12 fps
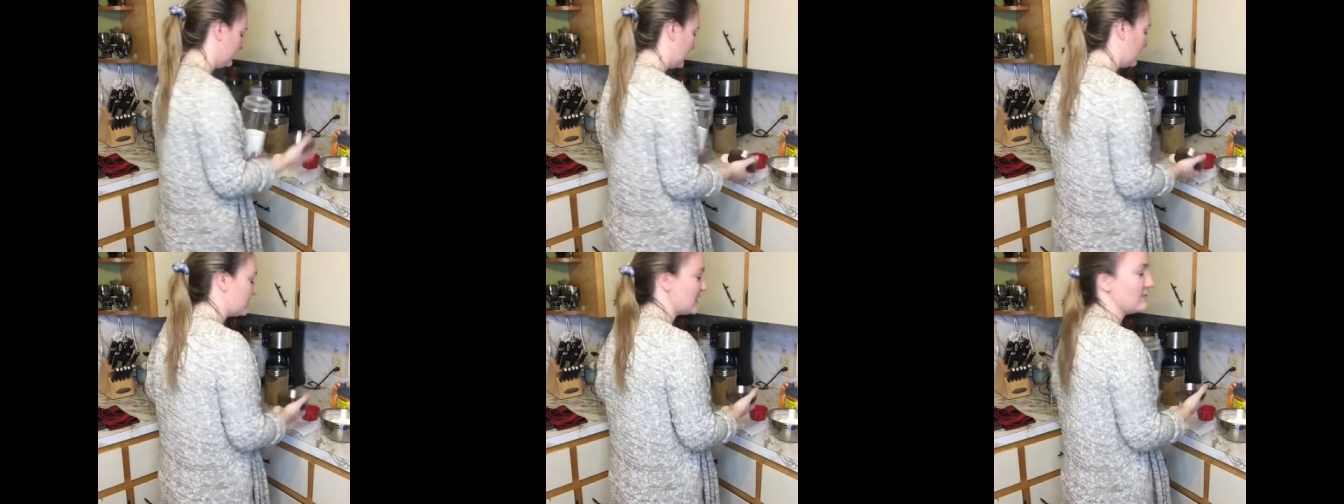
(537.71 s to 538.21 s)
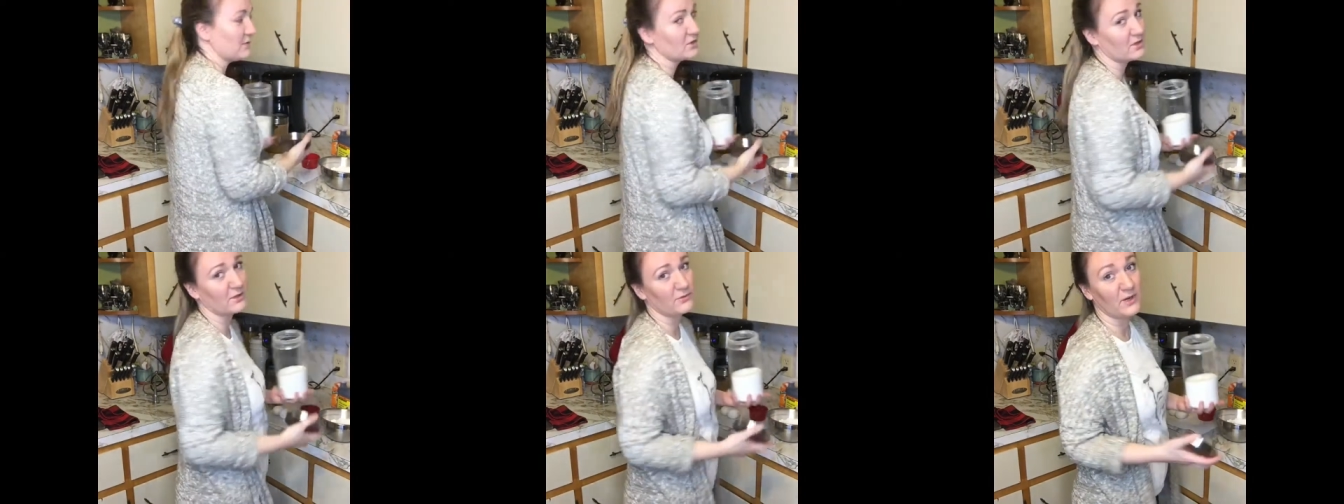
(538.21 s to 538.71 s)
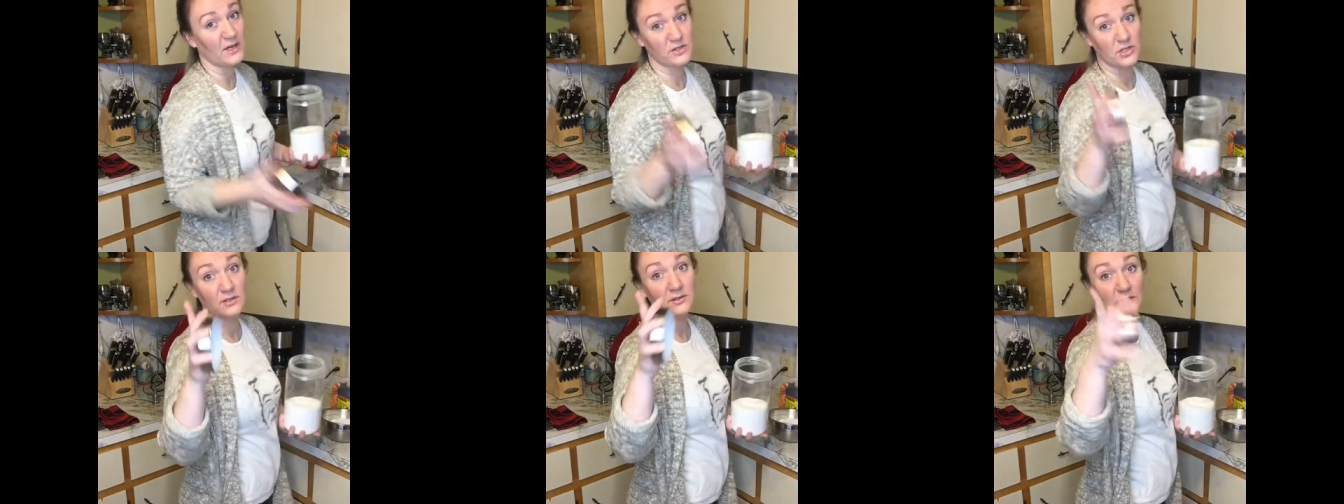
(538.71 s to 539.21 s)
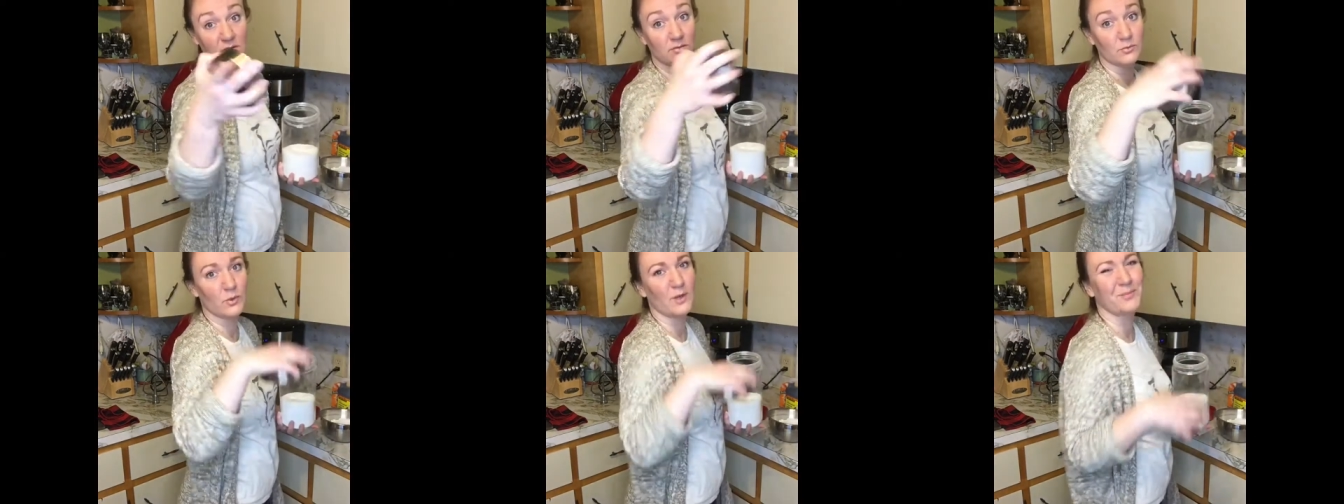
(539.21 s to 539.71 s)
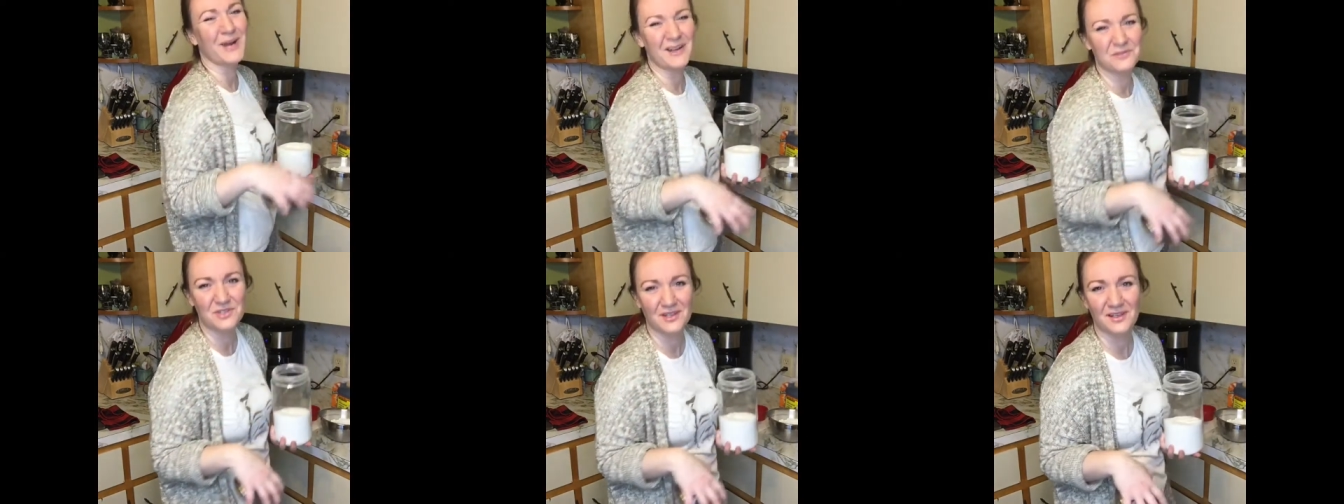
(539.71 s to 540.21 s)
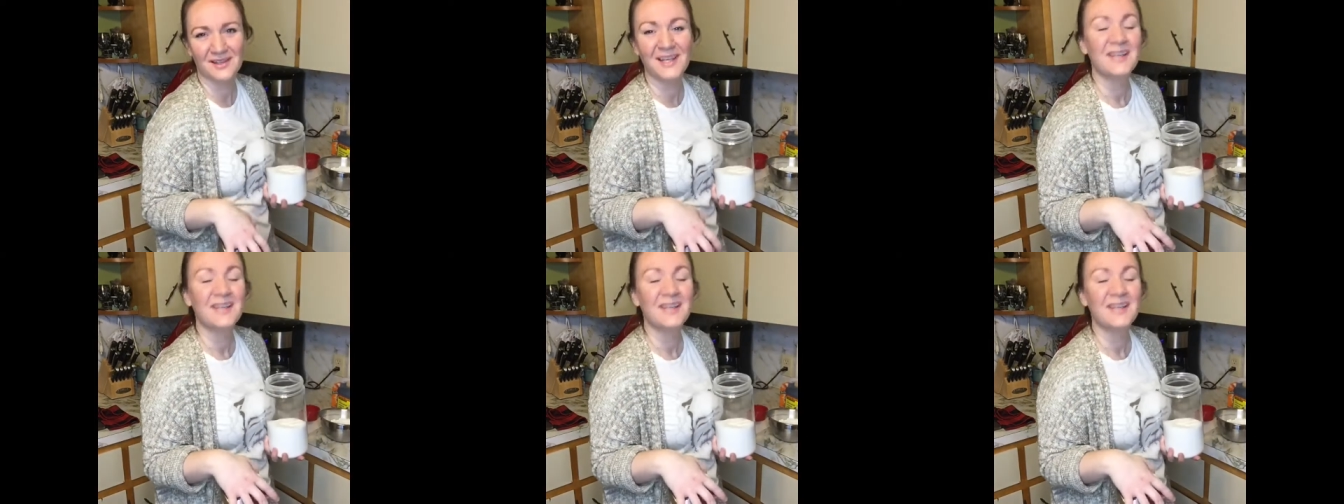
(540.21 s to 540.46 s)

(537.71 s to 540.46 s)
Helps keep your sugar fresh too. Well, brown sugar.